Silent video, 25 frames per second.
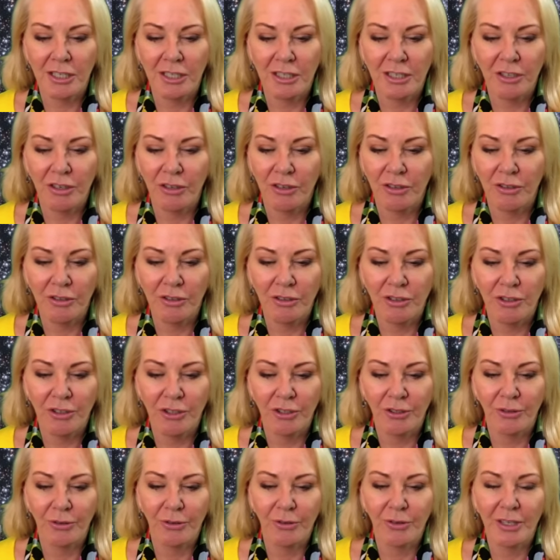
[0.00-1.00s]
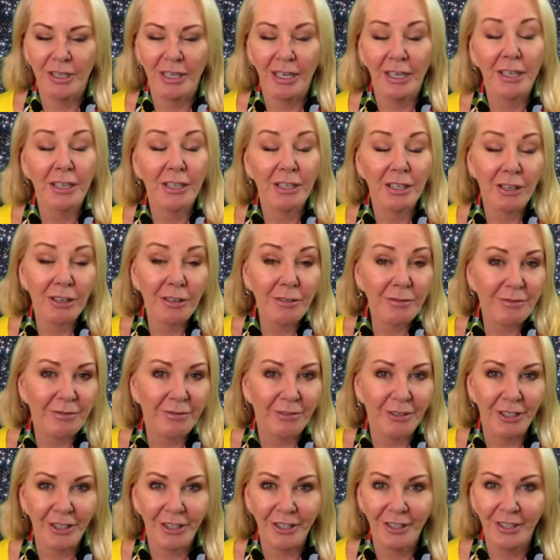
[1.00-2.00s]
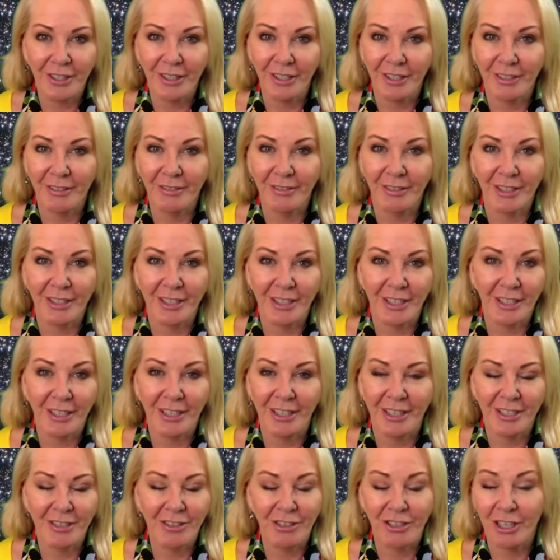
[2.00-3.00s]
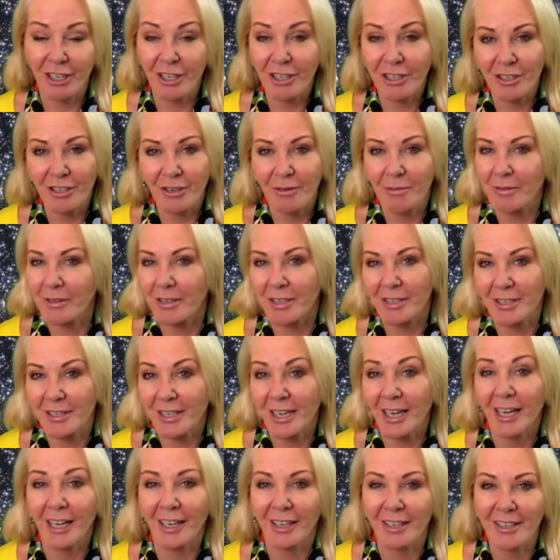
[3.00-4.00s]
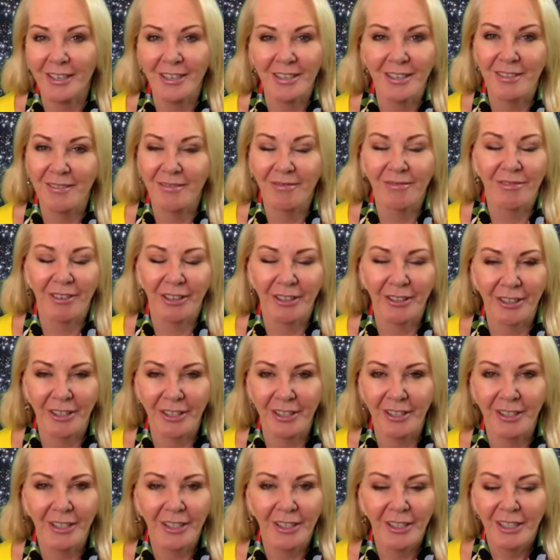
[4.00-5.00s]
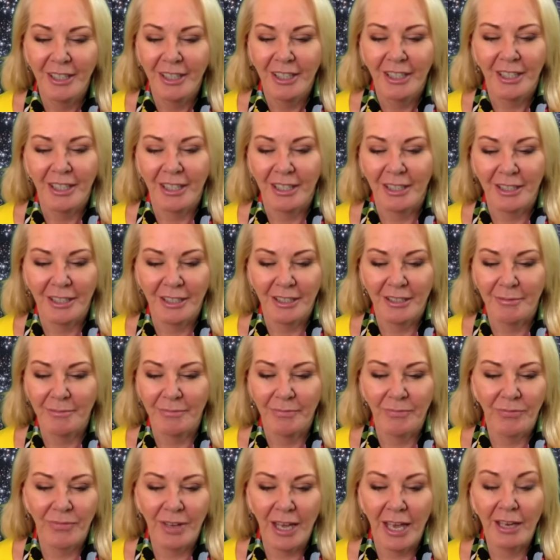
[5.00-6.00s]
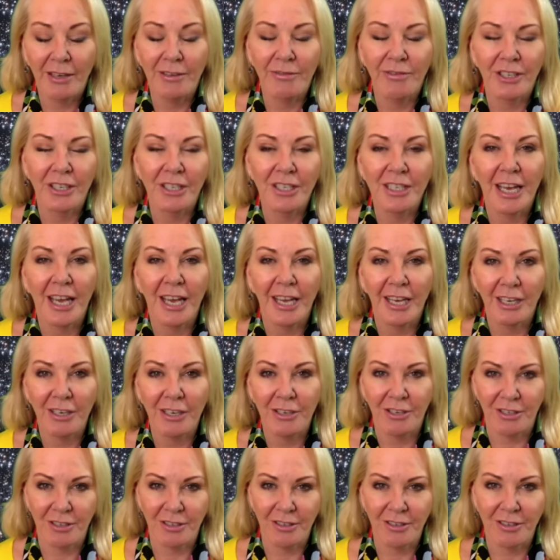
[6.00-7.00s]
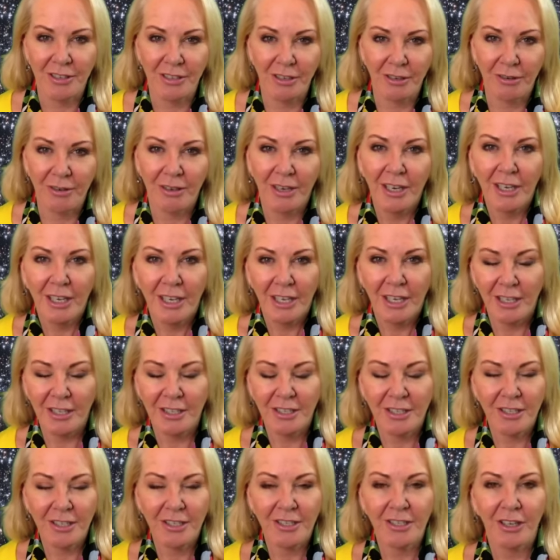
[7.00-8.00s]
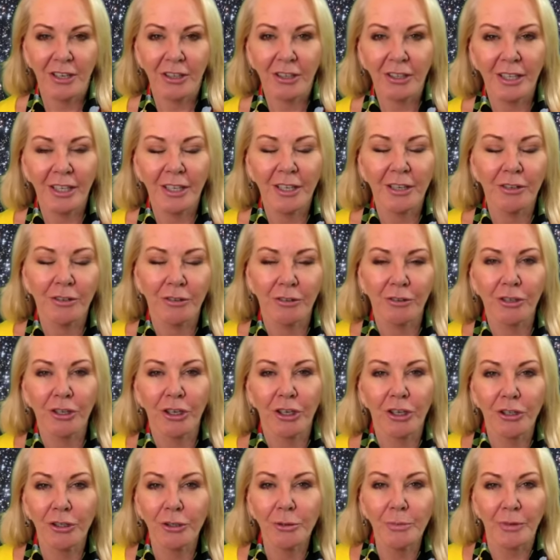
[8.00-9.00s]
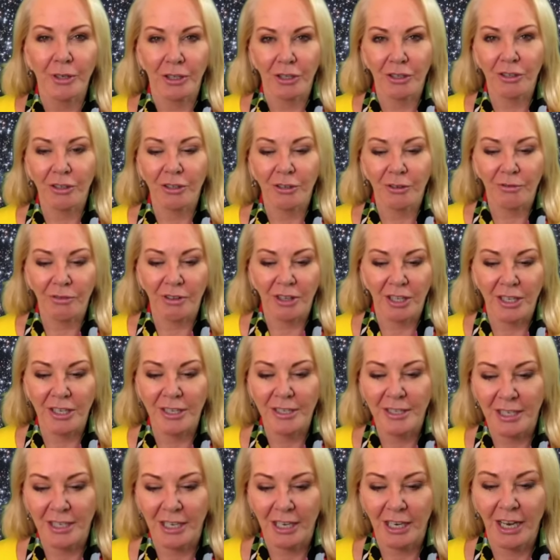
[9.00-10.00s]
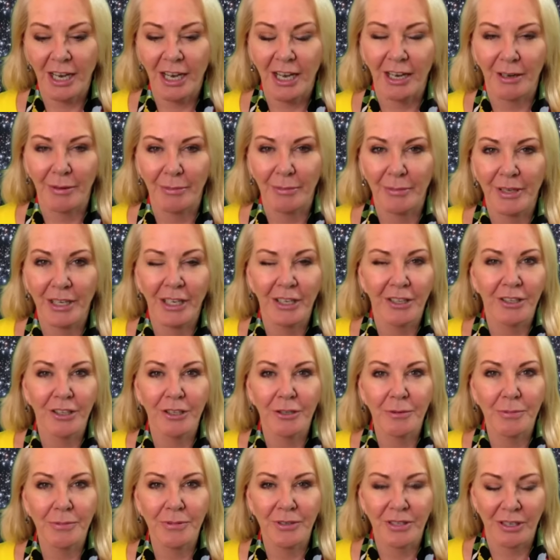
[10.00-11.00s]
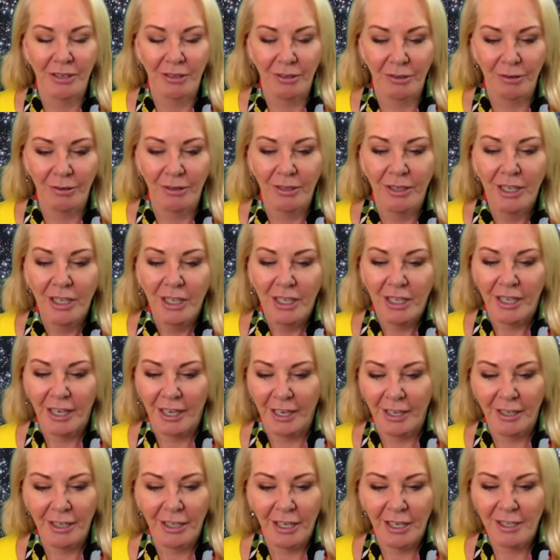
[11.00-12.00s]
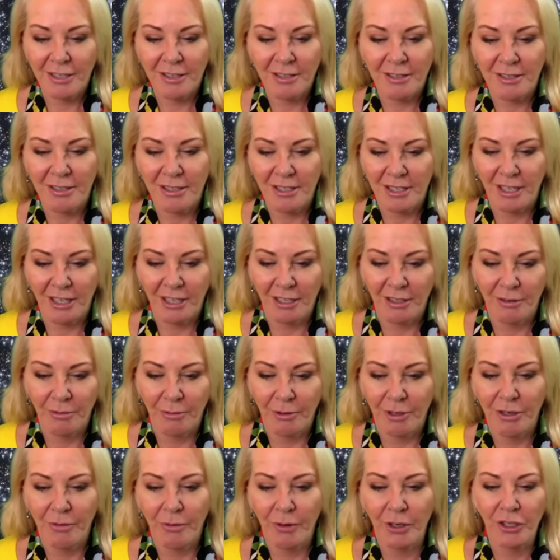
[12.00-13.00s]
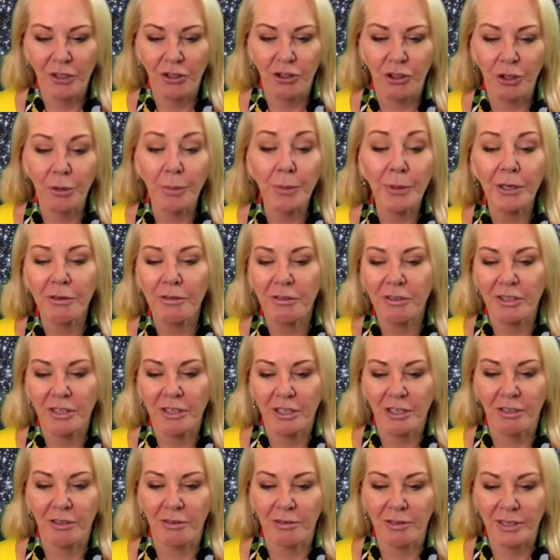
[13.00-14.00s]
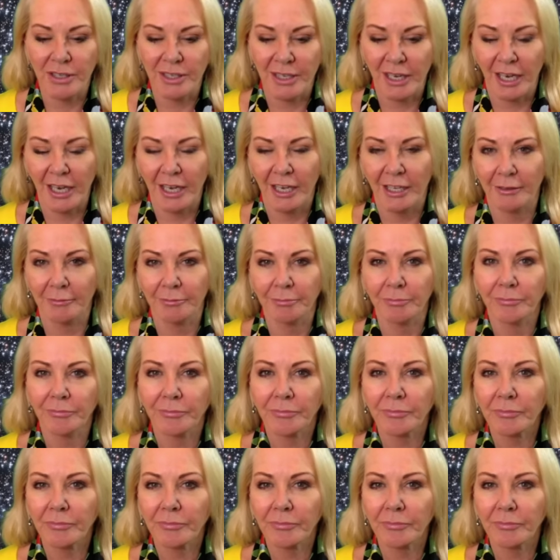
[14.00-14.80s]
you know, to kick it off with a conjunction with the Sun is very advantageous. So it's certainly a good omen of things to come. I hope so. And as I said, when Jupiter is in your sign,